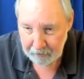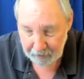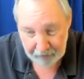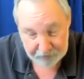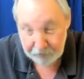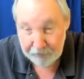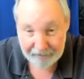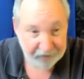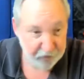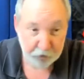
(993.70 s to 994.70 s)
Uh, so, yeah,
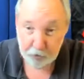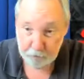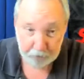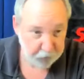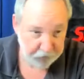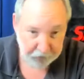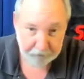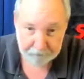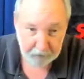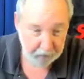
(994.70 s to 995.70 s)
that's true, Patricia.
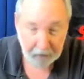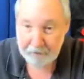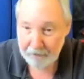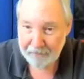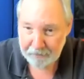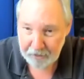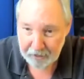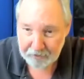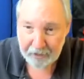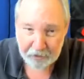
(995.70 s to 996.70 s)
Uh, I, I
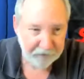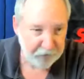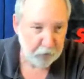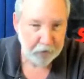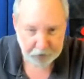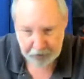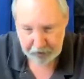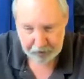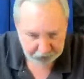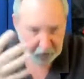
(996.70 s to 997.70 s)
think the nature of his question
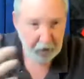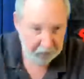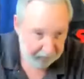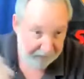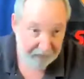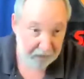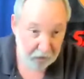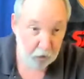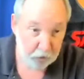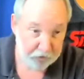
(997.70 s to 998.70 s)
is can they
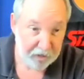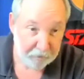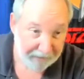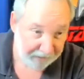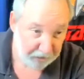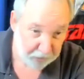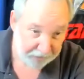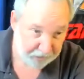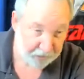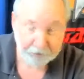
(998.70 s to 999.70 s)
use their MAC
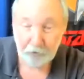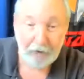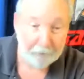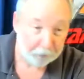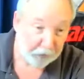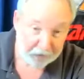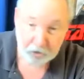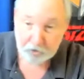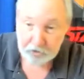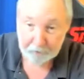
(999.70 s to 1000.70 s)
addresses for
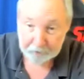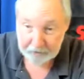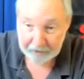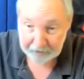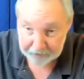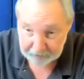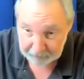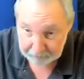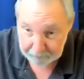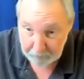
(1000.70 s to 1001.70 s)
operations simultaneously?